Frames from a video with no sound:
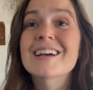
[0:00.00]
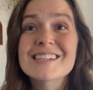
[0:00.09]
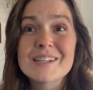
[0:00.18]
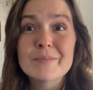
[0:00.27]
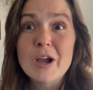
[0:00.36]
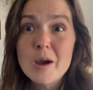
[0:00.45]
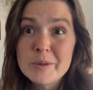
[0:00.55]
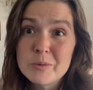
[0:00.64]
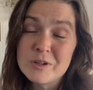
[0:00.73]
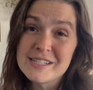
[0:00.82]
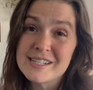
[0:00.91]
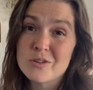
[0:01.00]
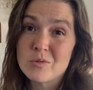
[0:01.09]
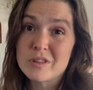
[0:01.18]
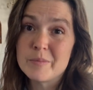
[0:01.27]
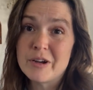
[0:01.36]
Some common ones in
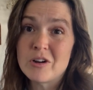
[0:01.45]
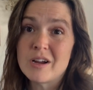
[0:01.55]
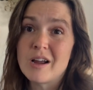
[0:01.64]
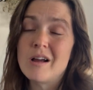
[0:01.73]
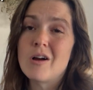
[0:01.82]
North America